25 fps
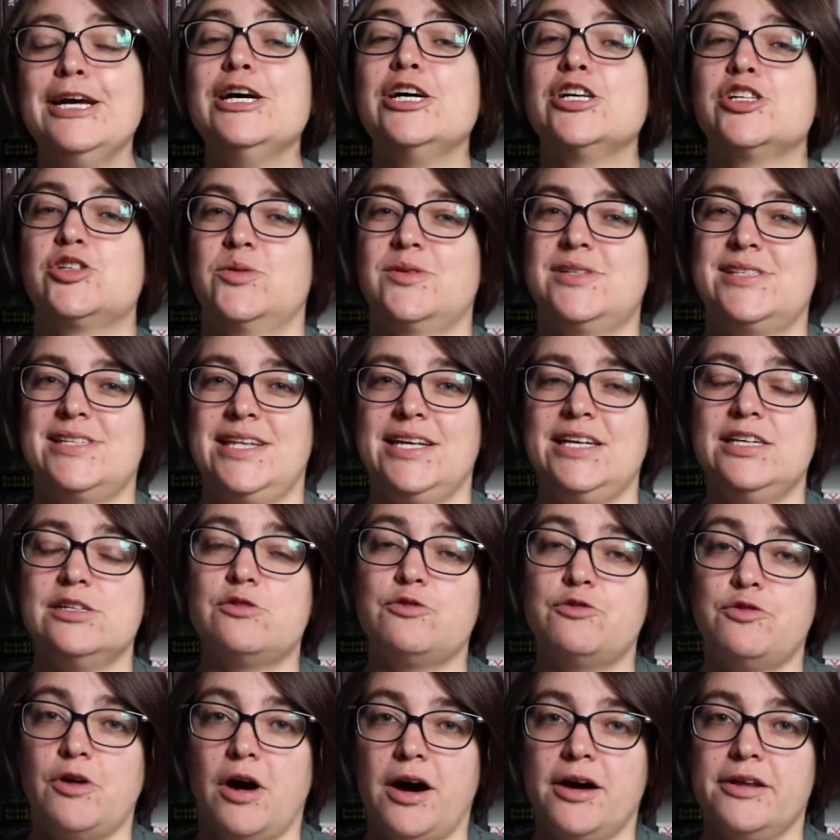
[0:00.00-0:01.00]
so it's these
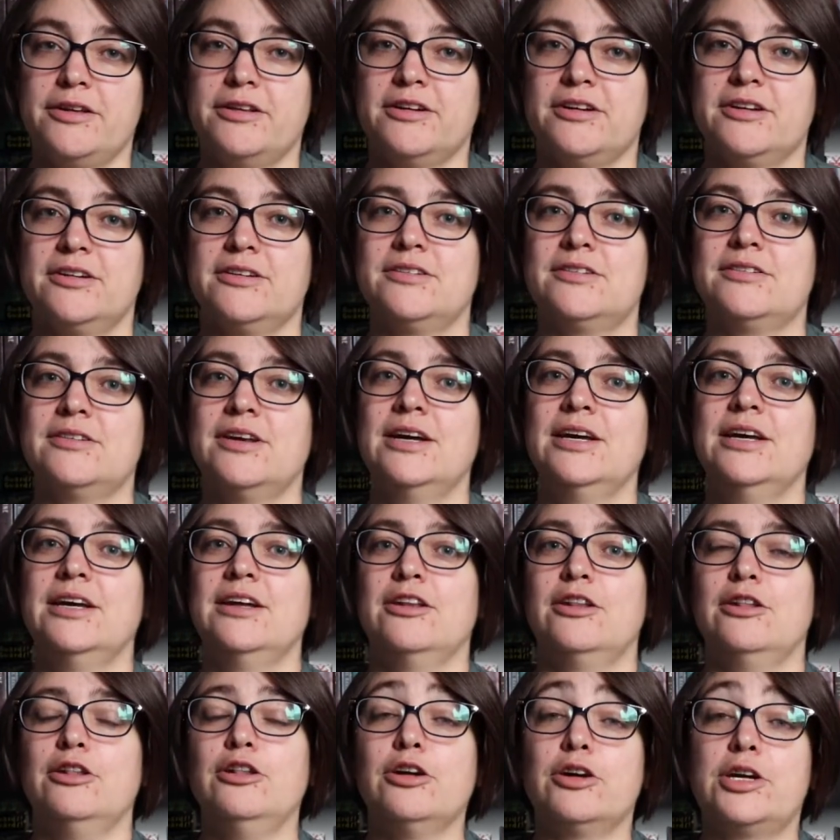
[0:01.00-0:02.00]
fathers
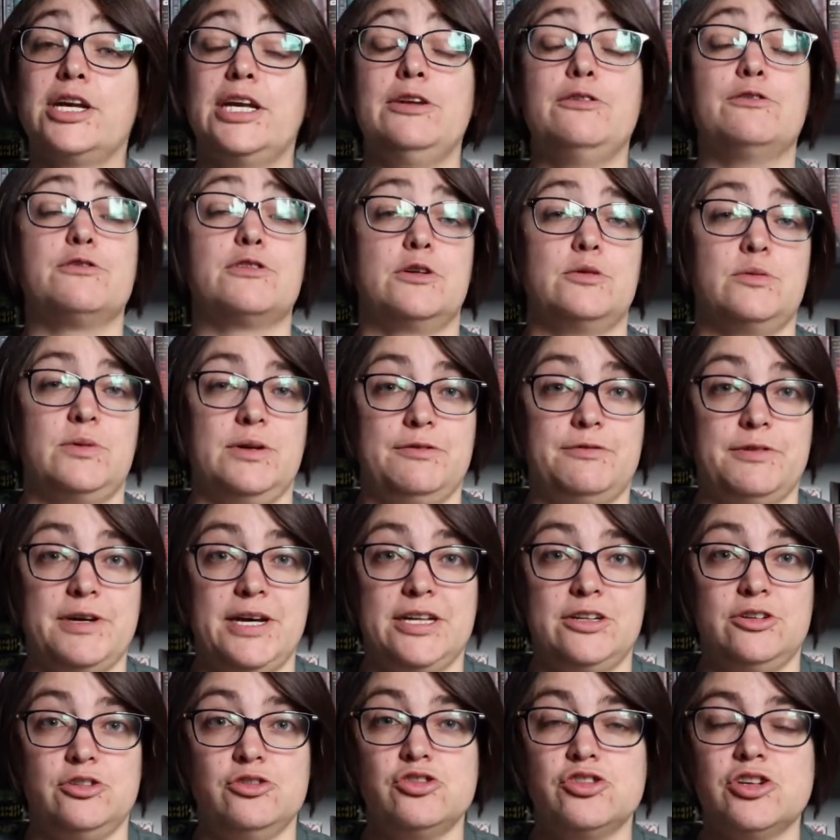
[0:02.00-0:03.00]
looking for
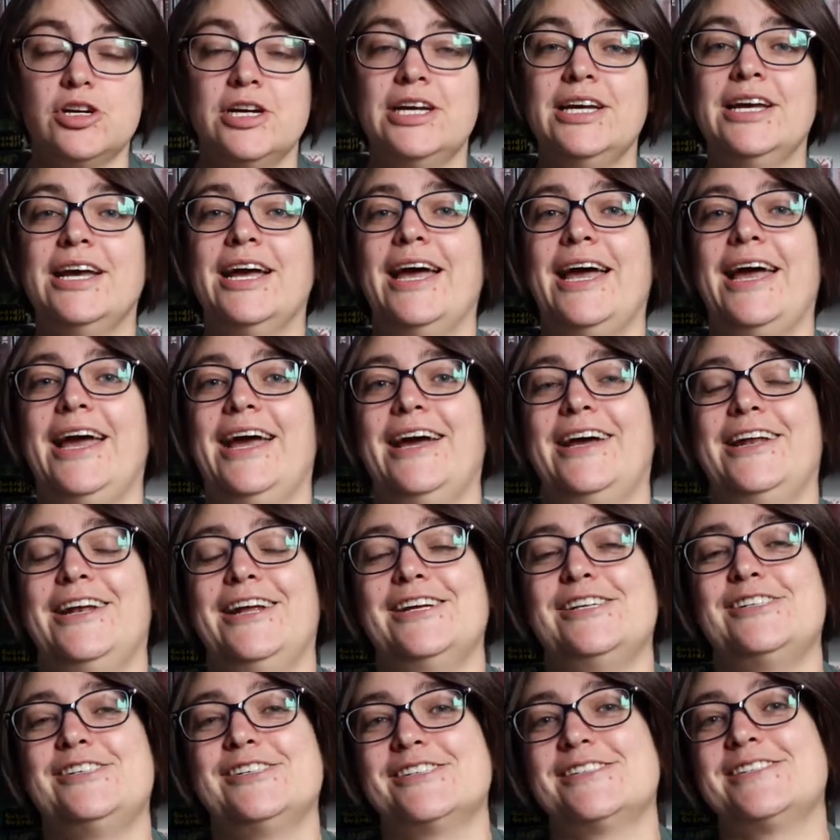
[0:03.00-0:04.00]
revenge, and
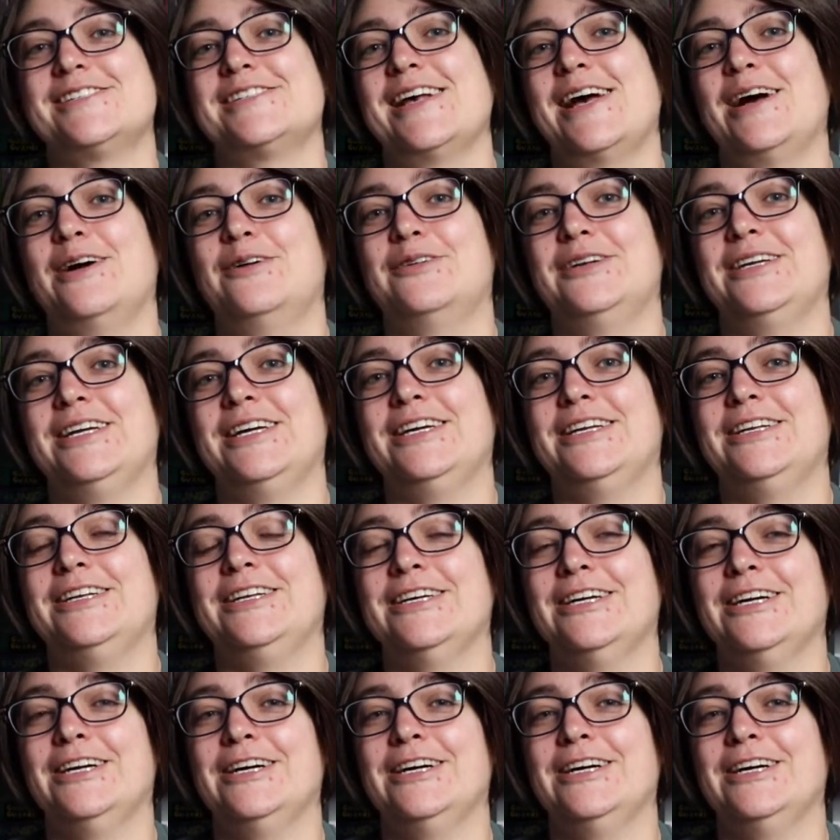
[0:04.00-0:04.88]
it just sounded